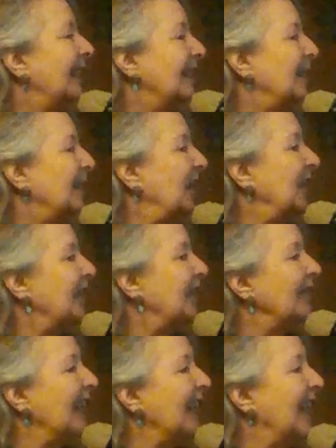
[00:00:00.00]
the American
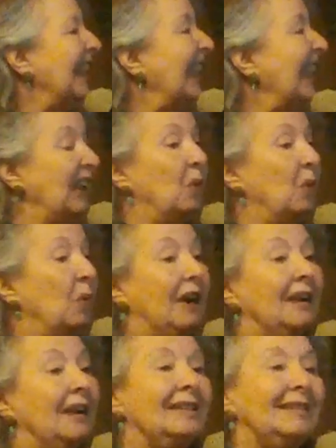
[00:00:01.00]
flag anywhere,
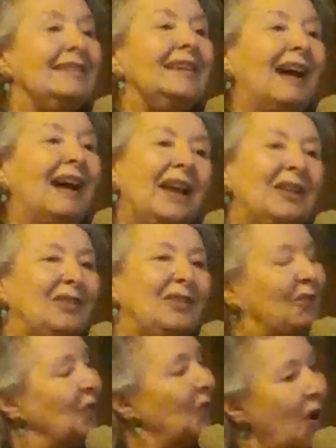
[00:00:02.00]
I
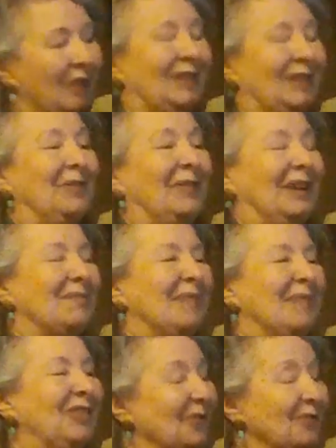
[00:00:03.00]
strongly
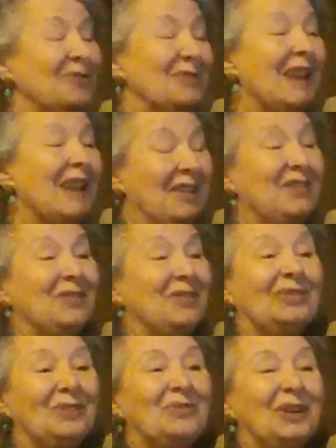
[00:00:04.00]
recommend you do not
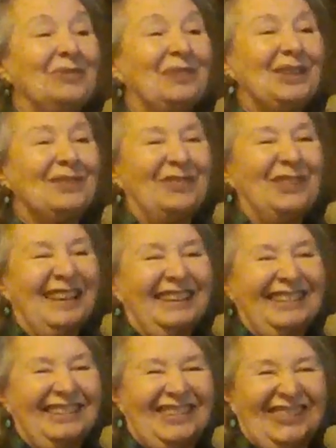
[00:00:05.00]
use the one with the
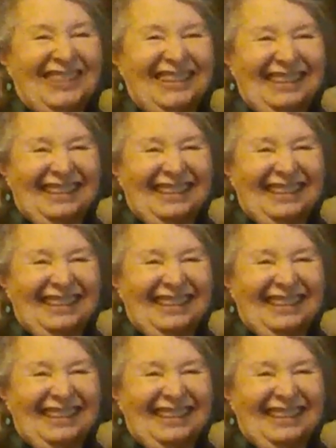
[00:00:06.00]
fringe.